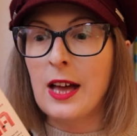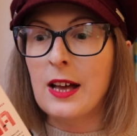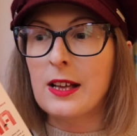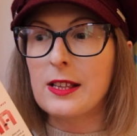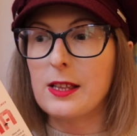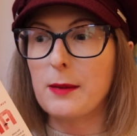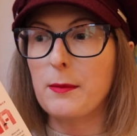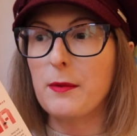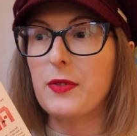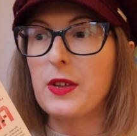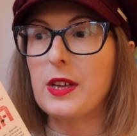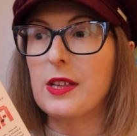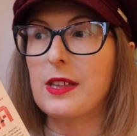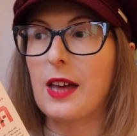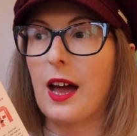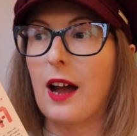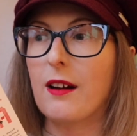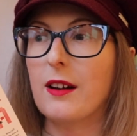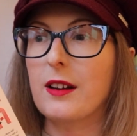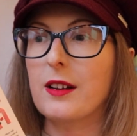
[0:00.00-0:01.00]
Some of these
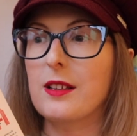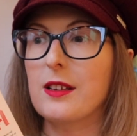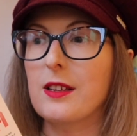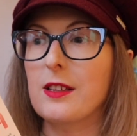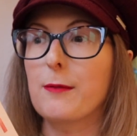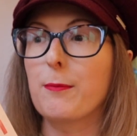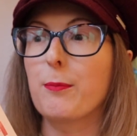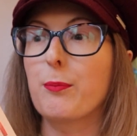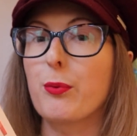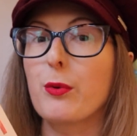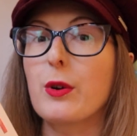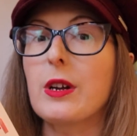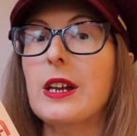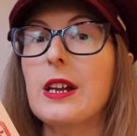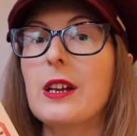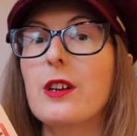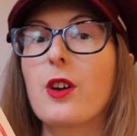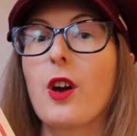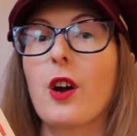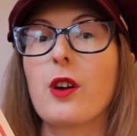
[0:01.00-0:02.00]
characters
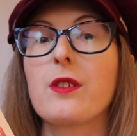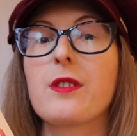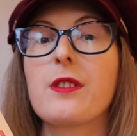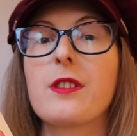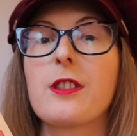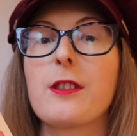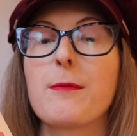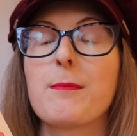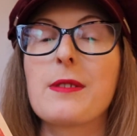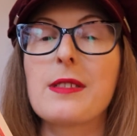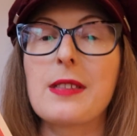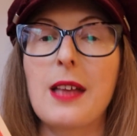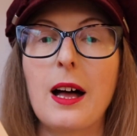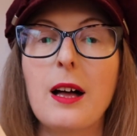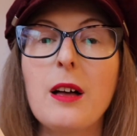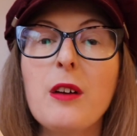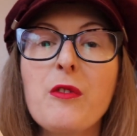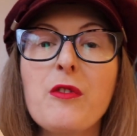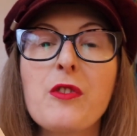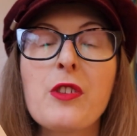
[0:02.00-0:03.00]
breed ghosts
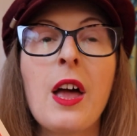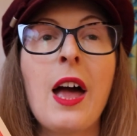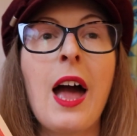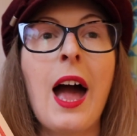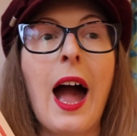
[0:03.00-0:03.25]
themselves,